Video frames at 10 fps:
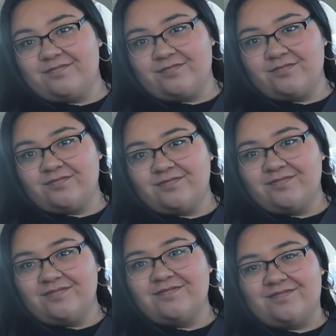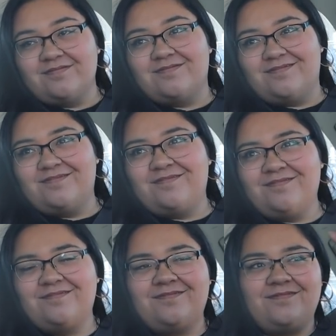
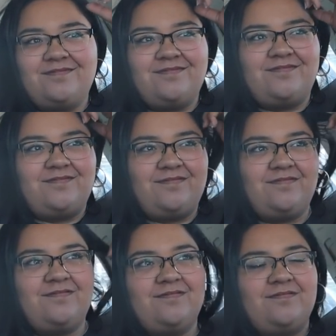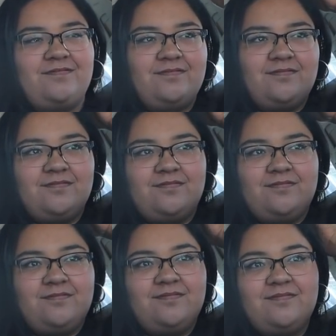
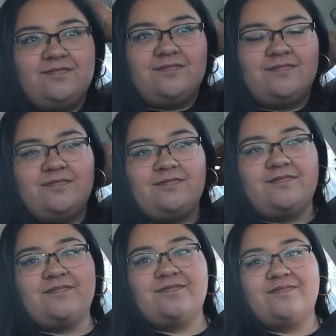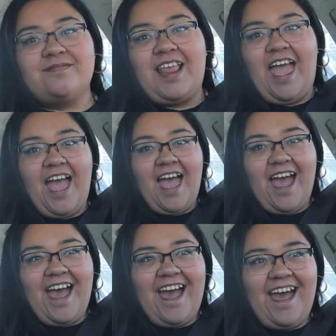
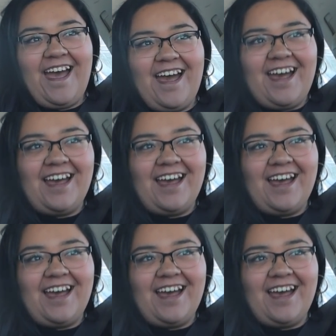No words are spoken by the person on screen.